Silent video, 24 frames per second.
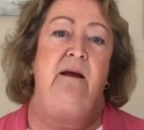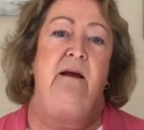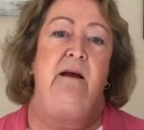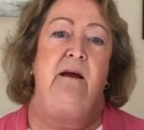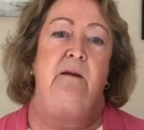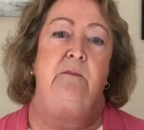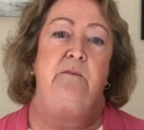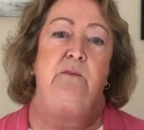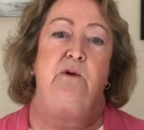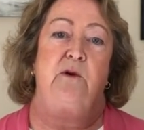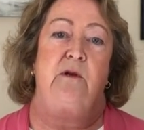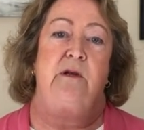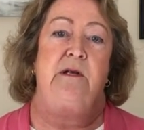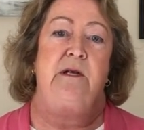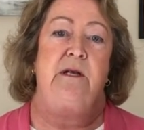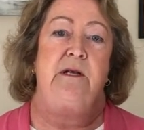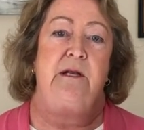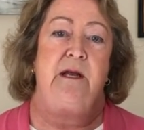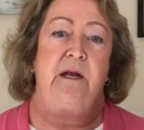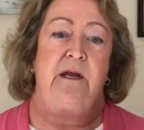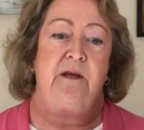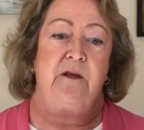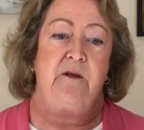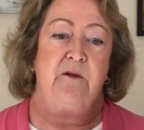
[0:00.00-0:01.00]
and put in
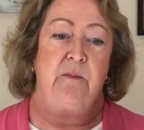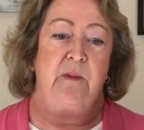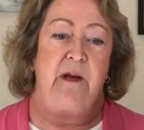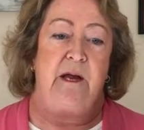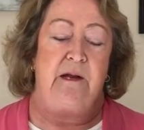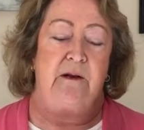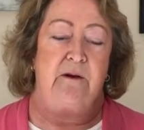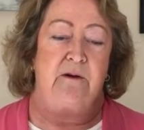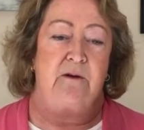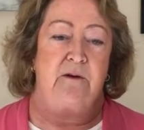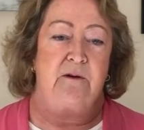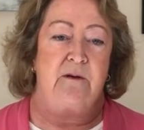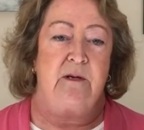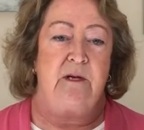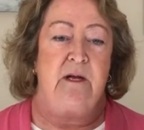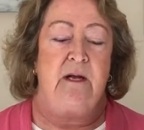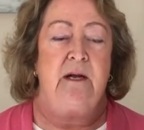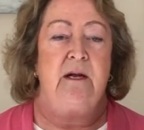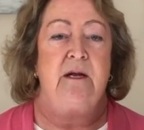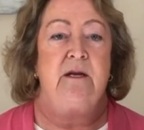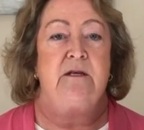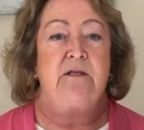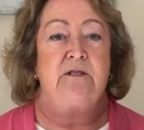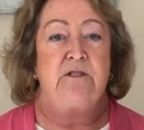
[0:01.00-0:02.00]
an incubator,
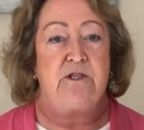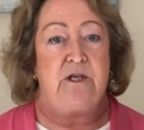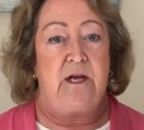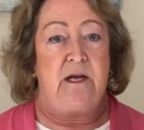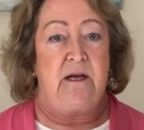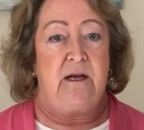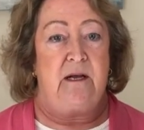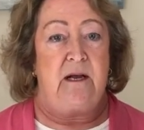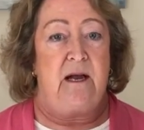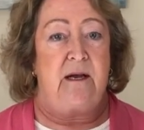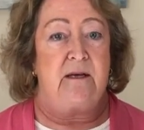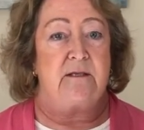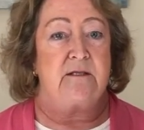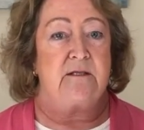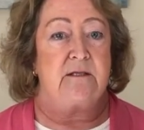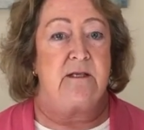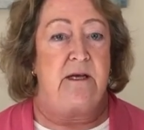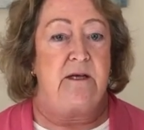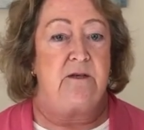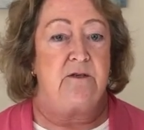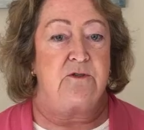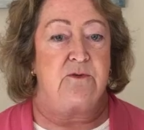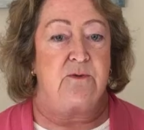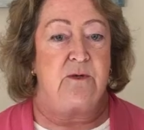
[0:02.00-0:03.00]
she had asked
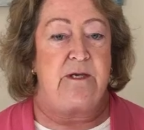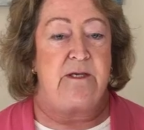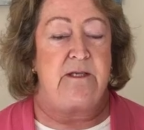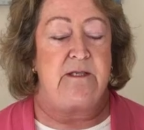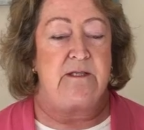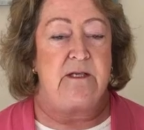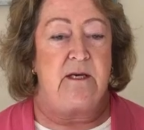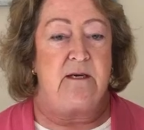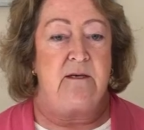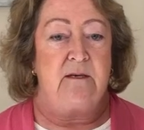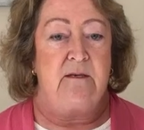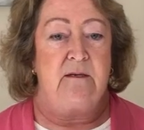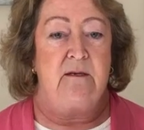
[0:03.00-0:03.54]
Saint Teresa